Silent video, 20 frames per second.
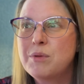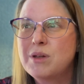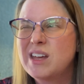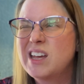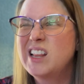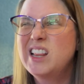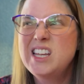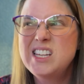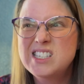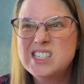
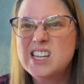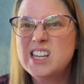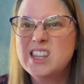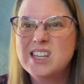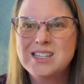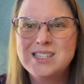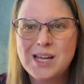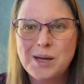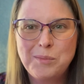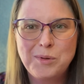at least in
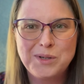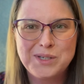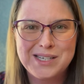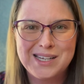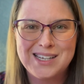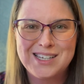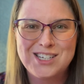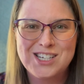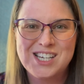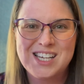the double
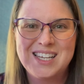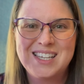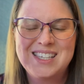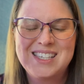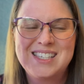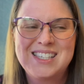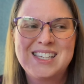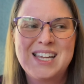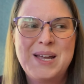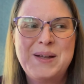
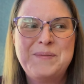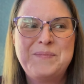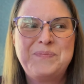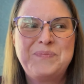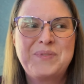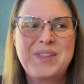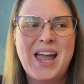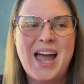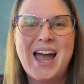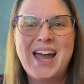digits,
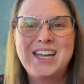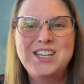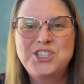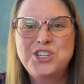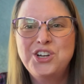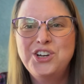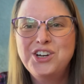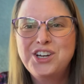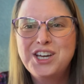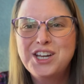I
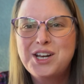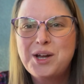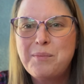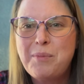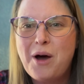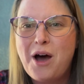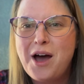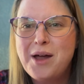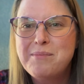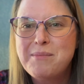took it
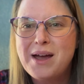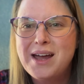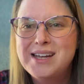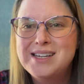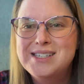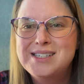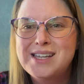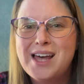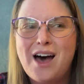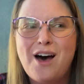upon
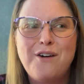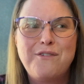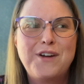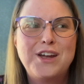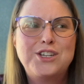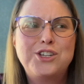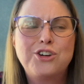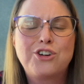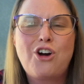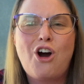myself.
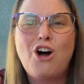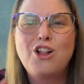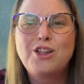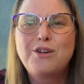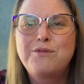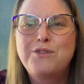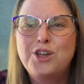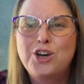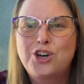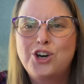I took all
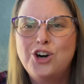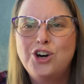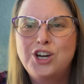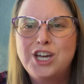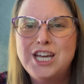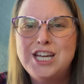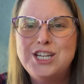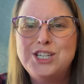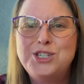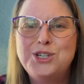of the
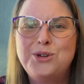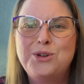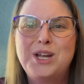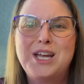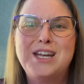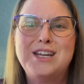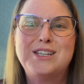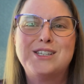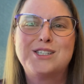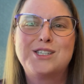cookie
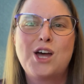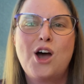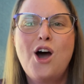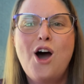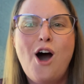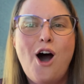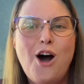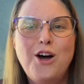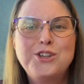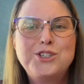duties
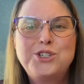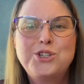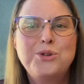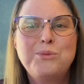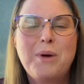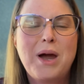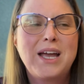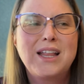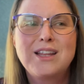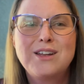onto
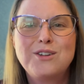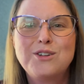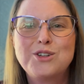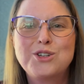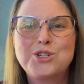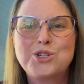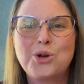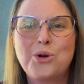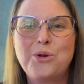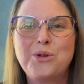my little
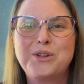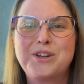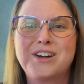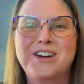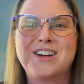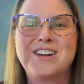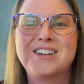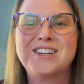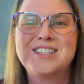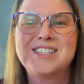
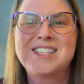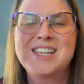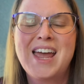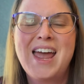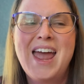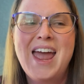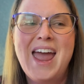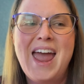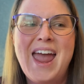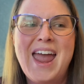shoulders
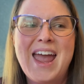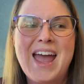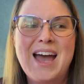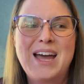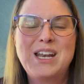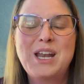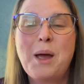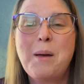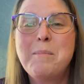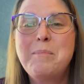
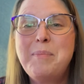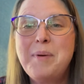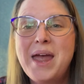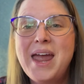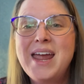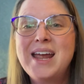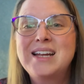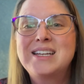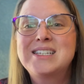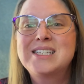and
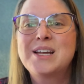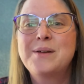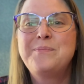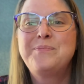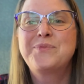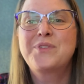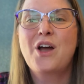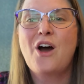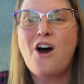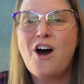baked
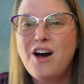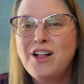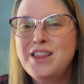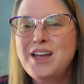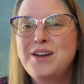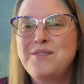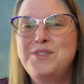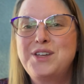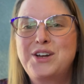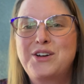all
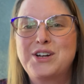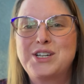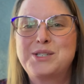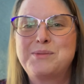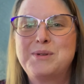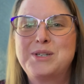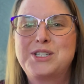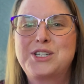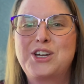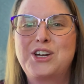of the
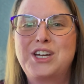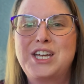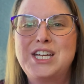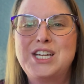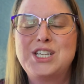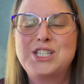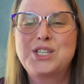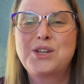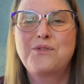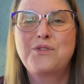Christmas
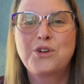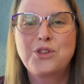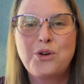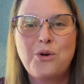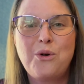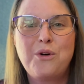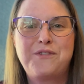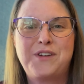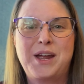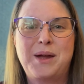cookies for the
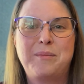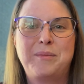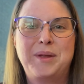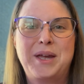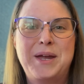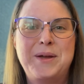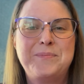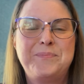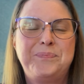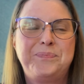whole
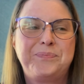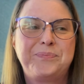family.